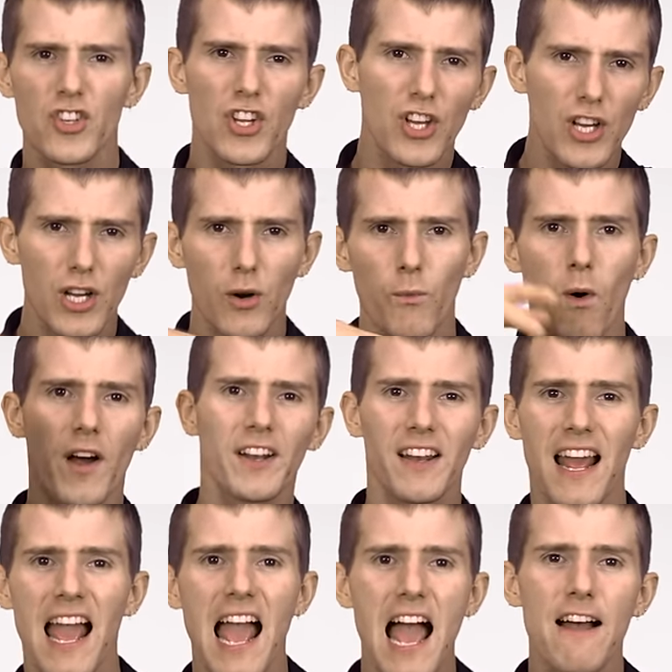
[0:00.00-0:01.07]
to
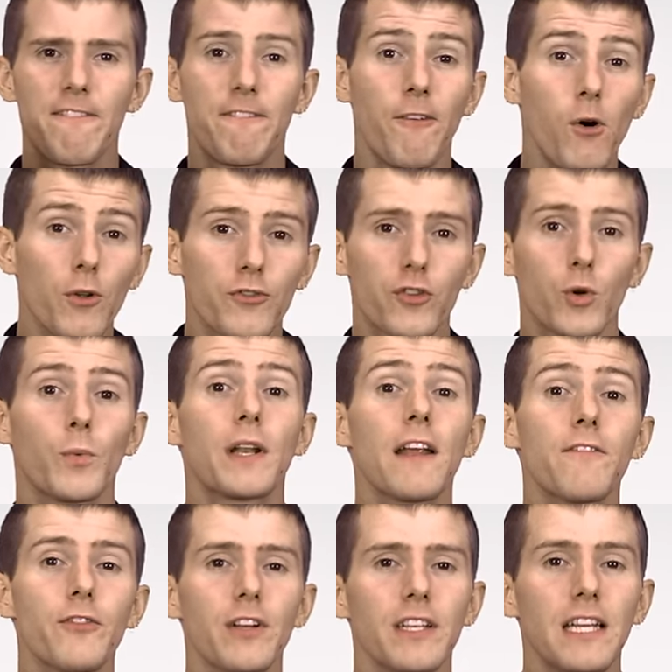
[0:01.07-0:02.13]
1.5 volts or
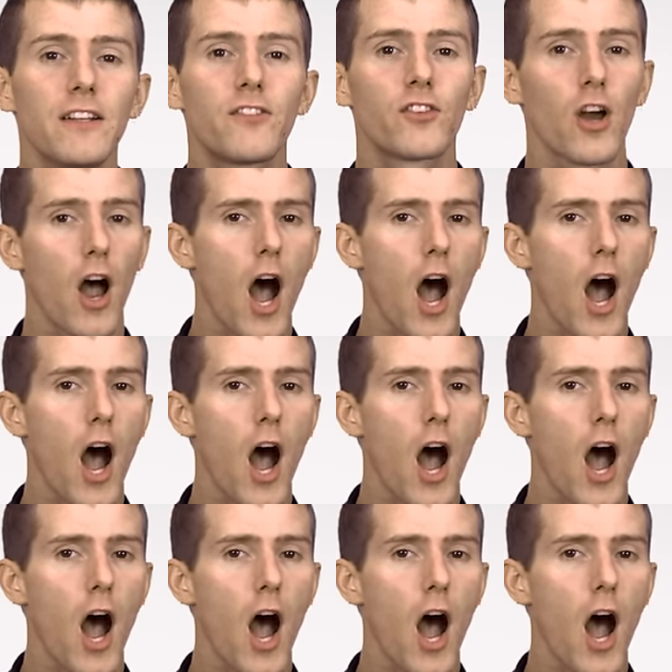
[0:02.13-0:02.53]
whatever it needs to